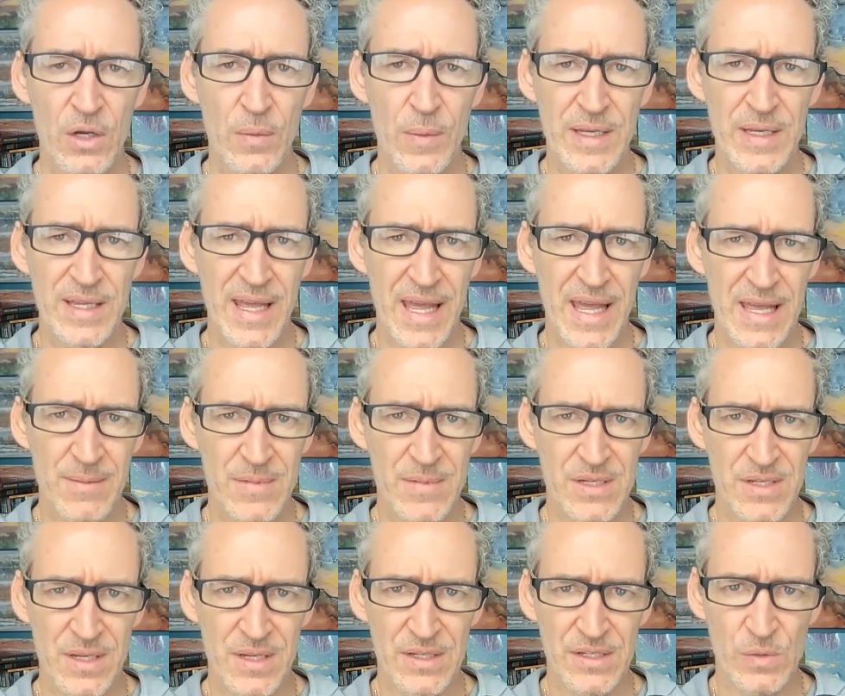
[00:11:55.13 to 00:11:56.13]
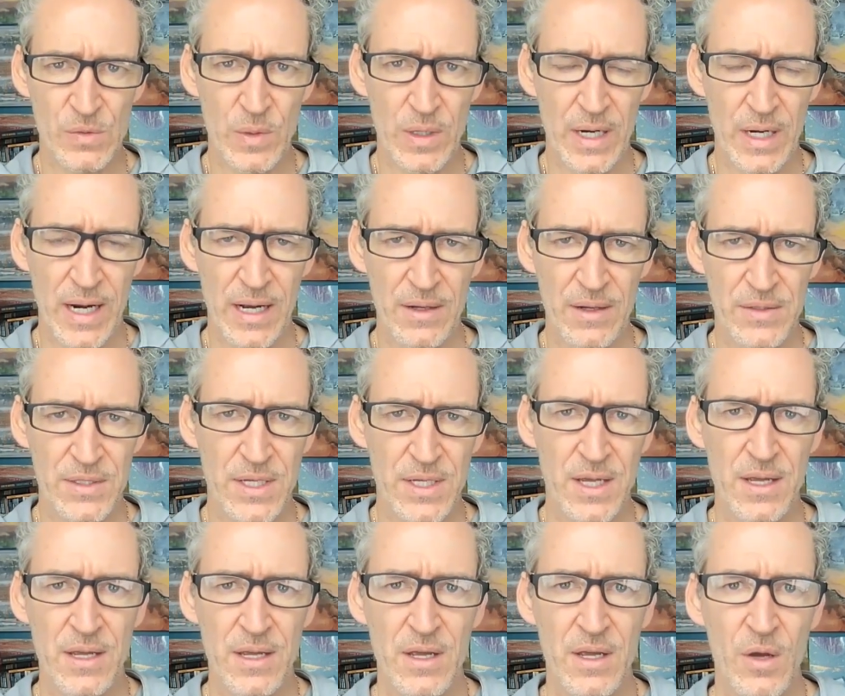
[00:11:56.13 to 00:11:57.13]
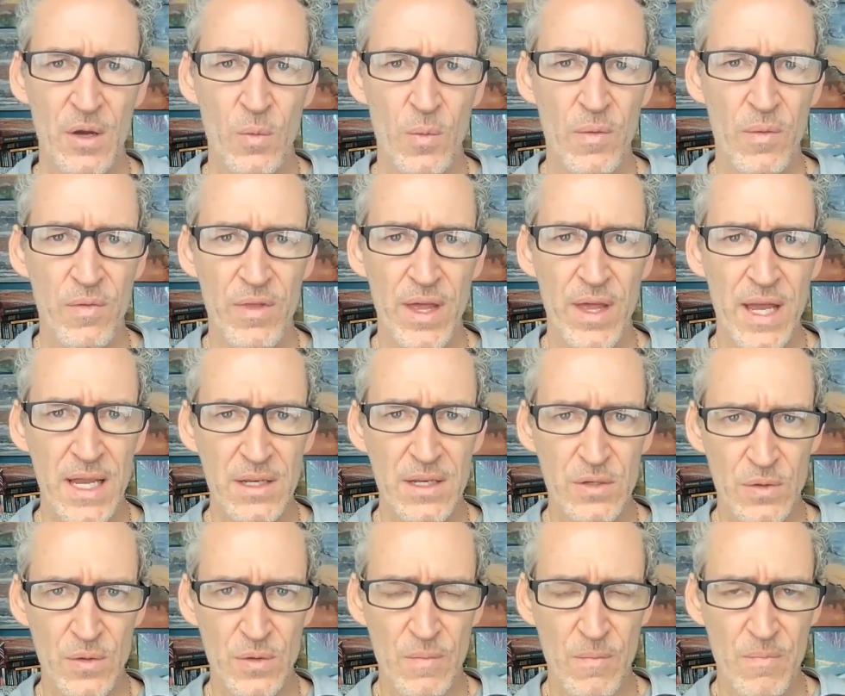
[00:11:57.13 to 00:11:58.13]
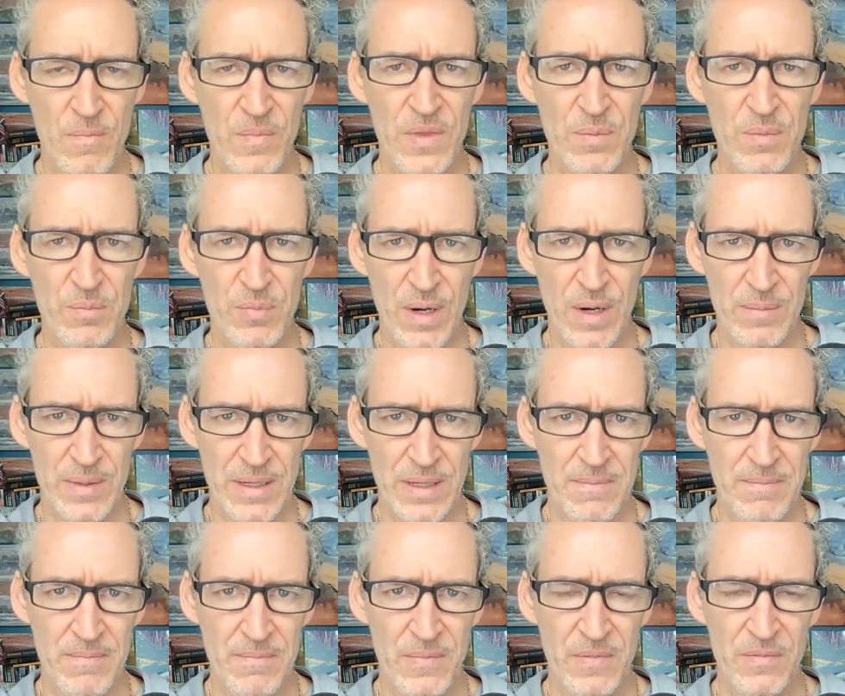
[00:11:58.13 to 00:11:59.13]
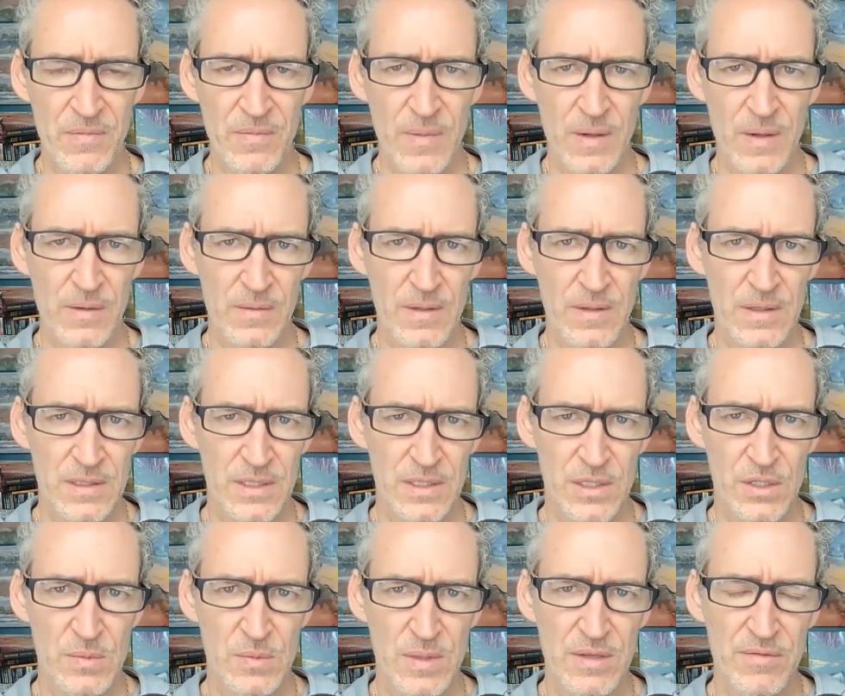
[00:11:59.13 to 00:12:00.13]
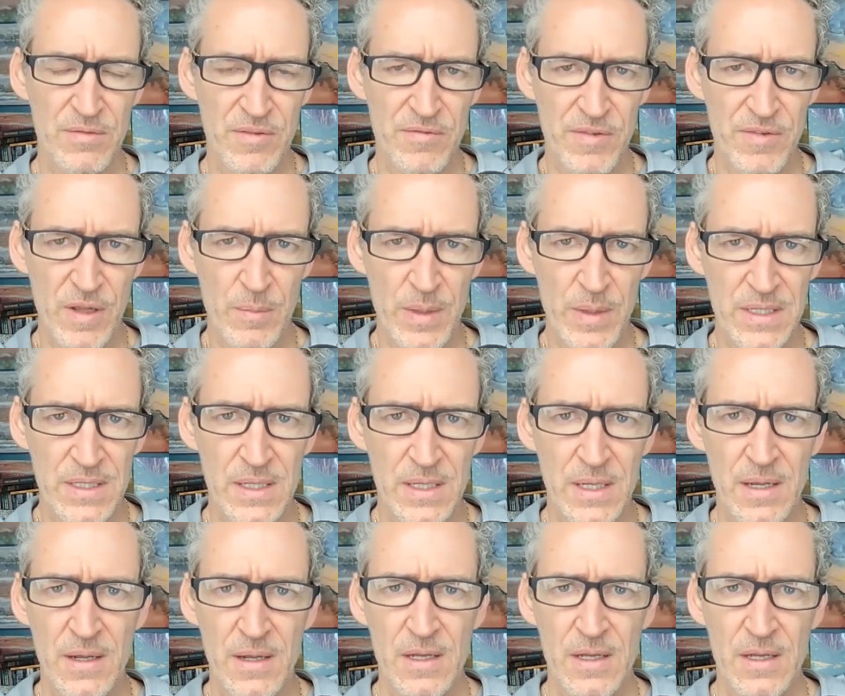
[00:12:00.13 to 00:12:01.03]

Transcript: going to Amazon's warehouse where they do the prepping or, excuse me, the fulfillment.